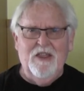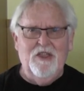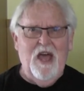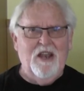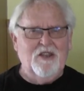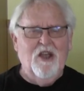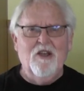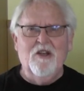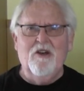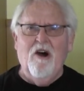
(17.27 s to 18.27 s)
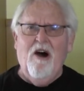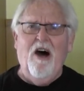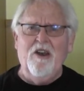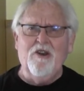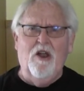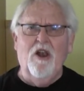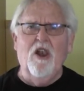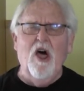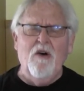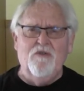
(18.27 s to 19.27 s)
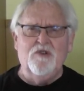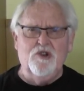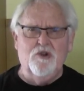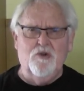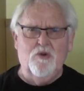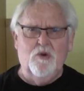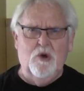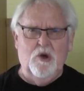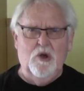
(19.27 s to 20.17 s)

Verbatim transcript: that God loves you